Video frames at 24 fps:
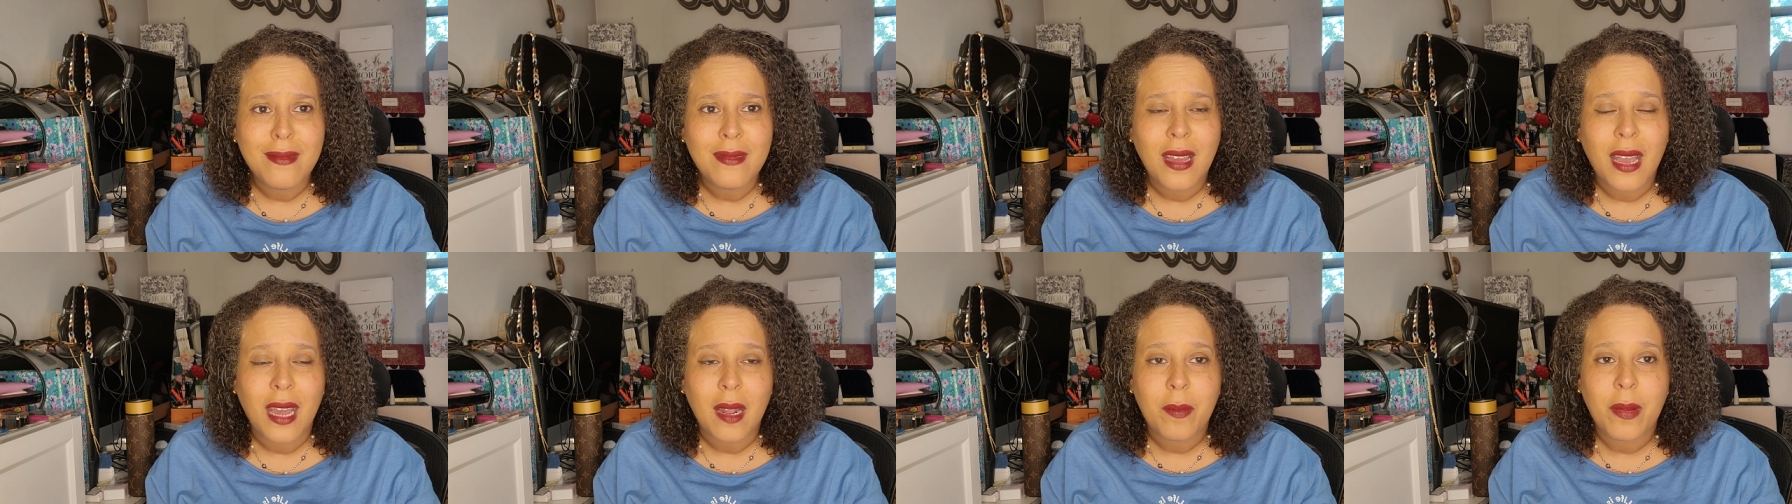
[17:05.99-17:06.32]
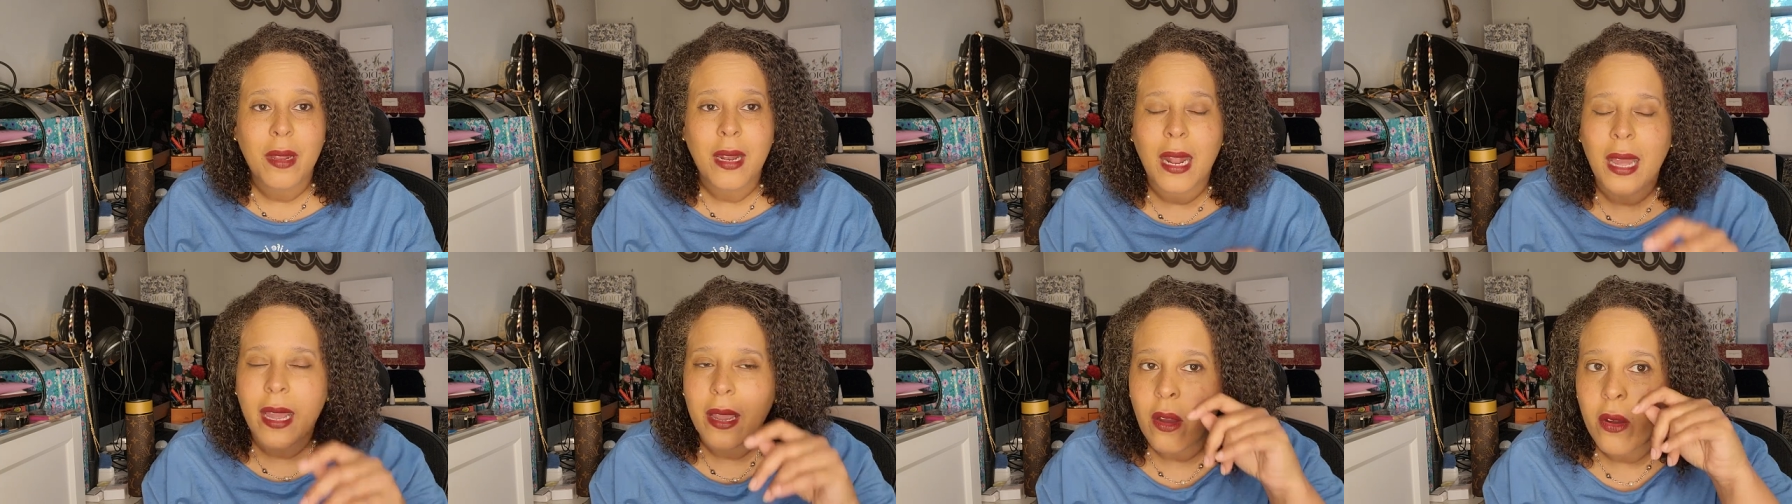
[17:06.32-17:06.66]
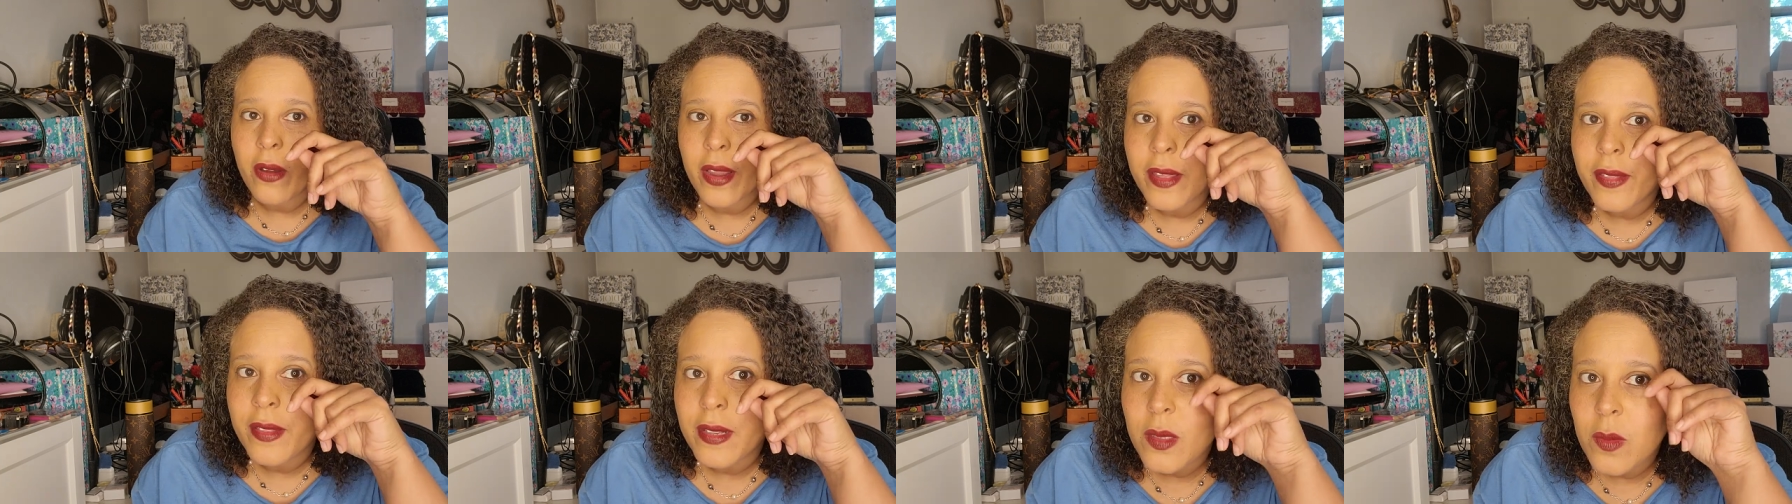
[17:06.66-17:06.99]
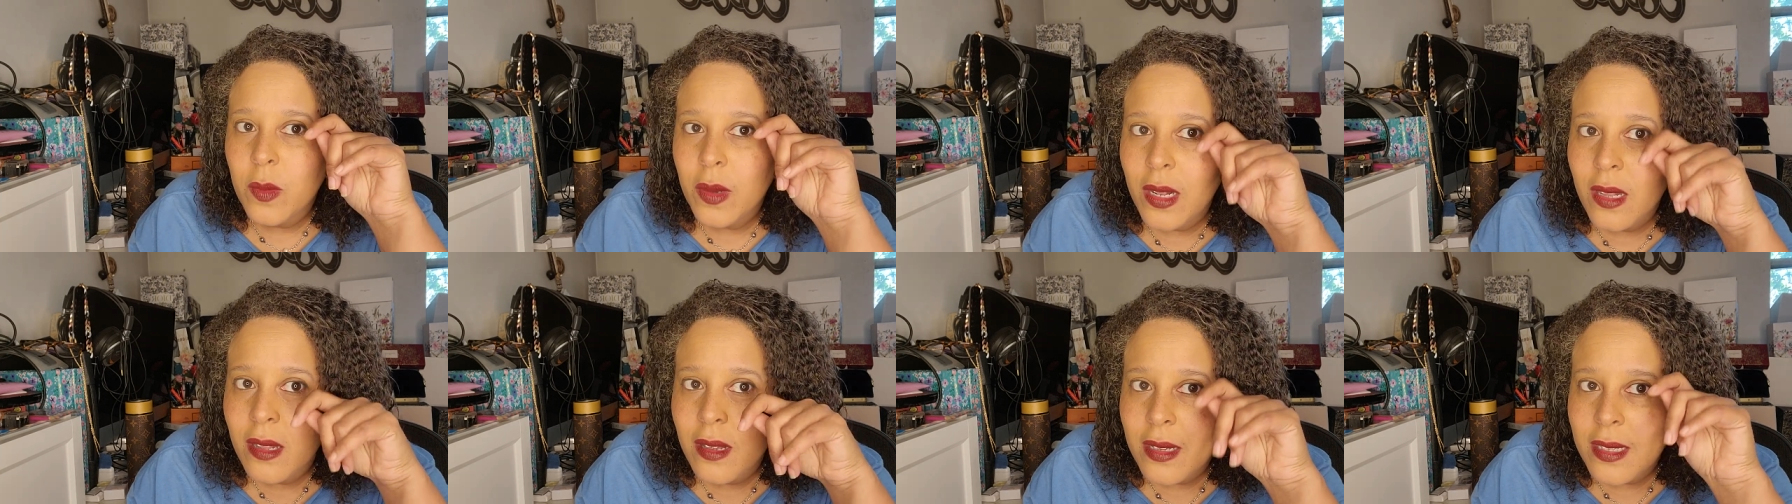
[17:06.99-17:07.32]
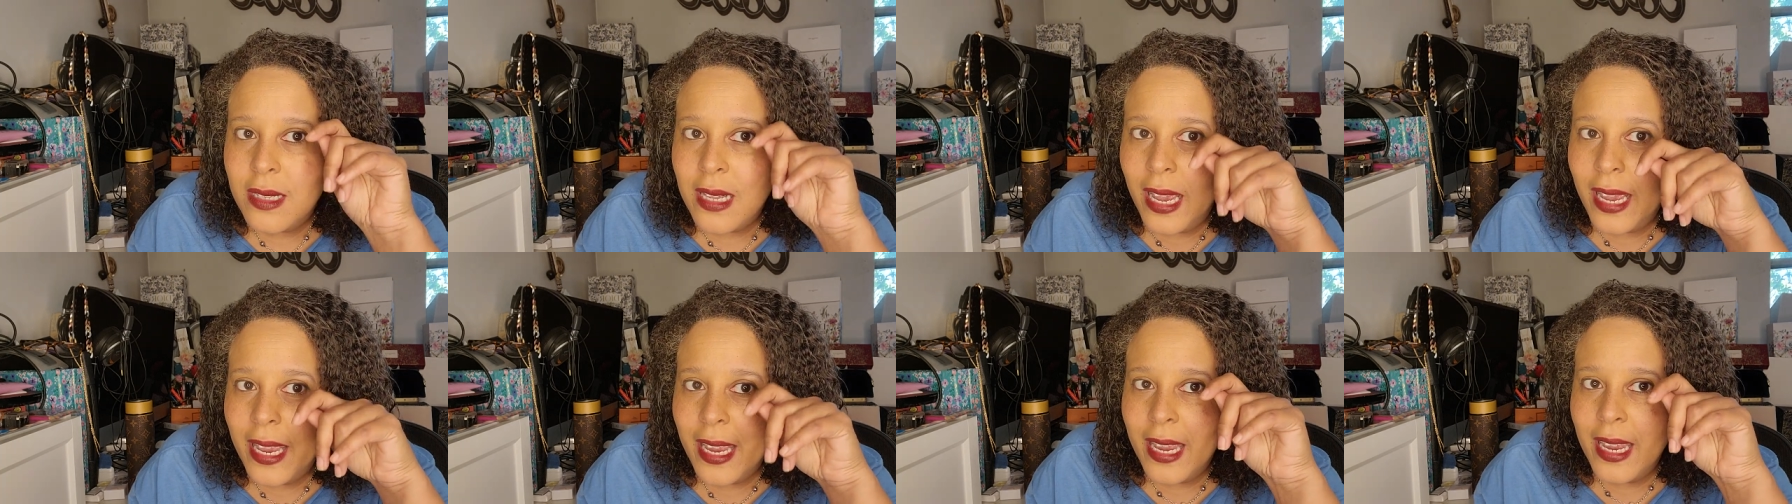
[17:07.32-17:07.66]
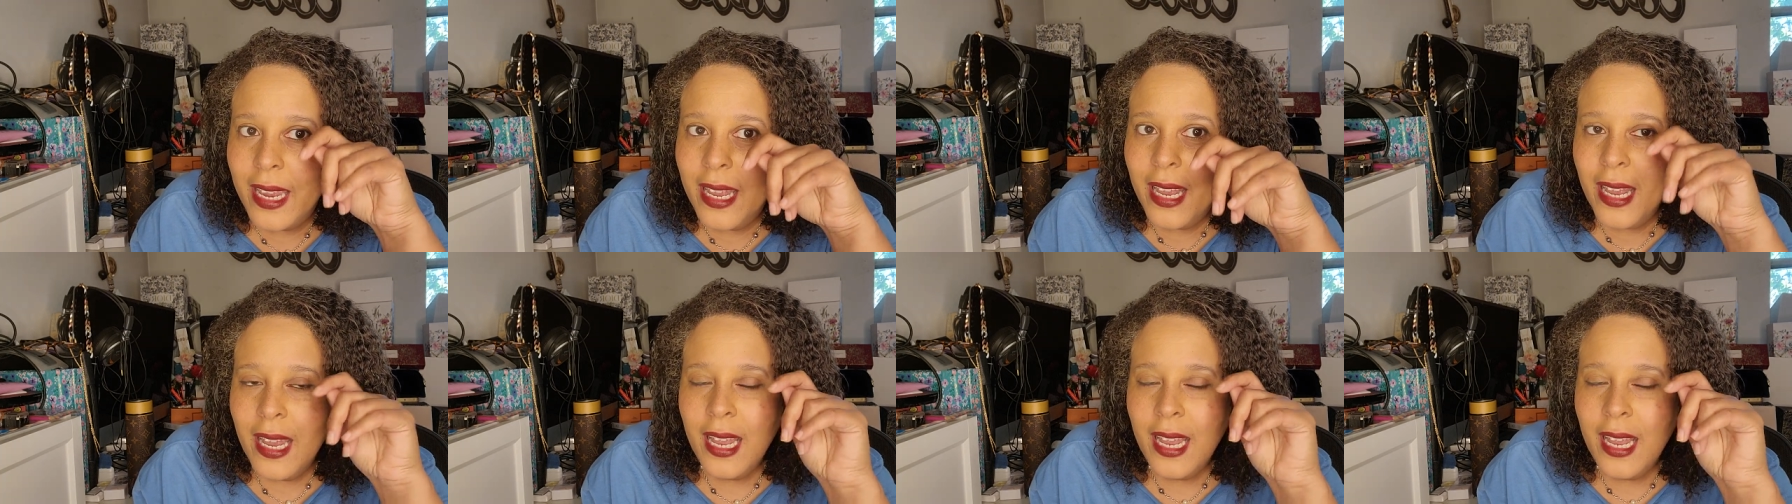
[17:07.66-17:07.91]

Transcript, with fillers: I'd be like, okay, this is what it looks like.